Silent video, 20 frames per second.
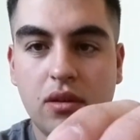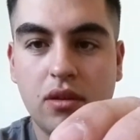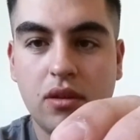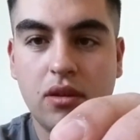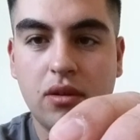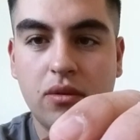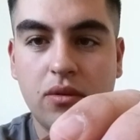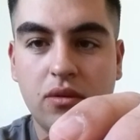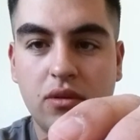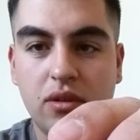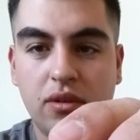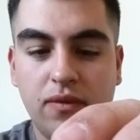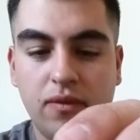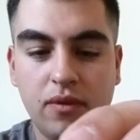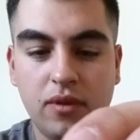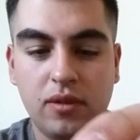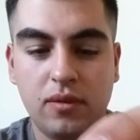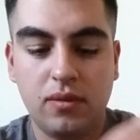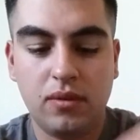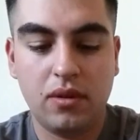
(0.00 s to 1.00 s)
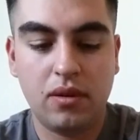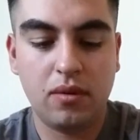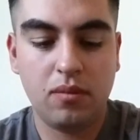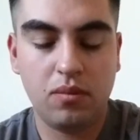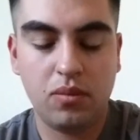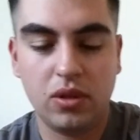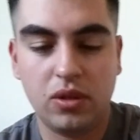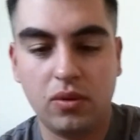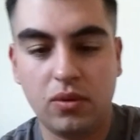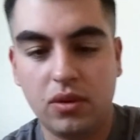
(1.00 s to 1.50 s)
Now, the difference
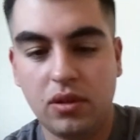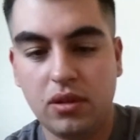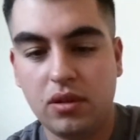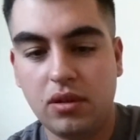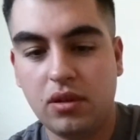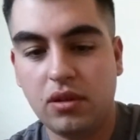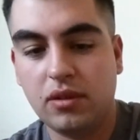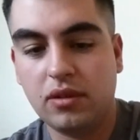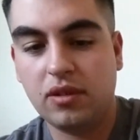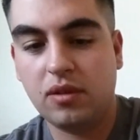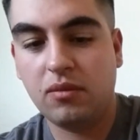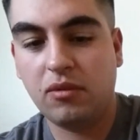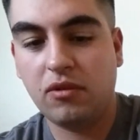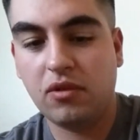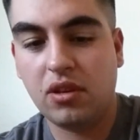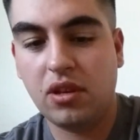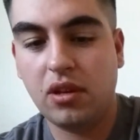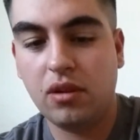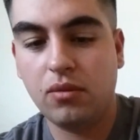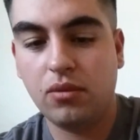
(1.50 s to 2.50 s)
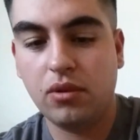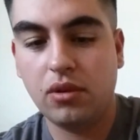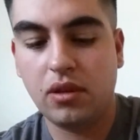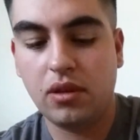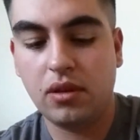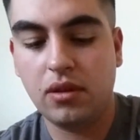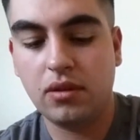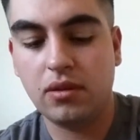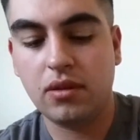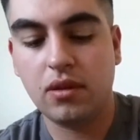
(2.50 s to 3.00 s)
between some of the
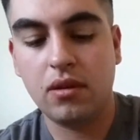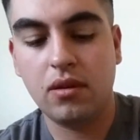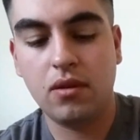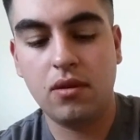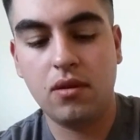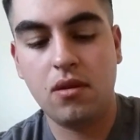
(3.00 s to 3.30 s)
Kaywoodies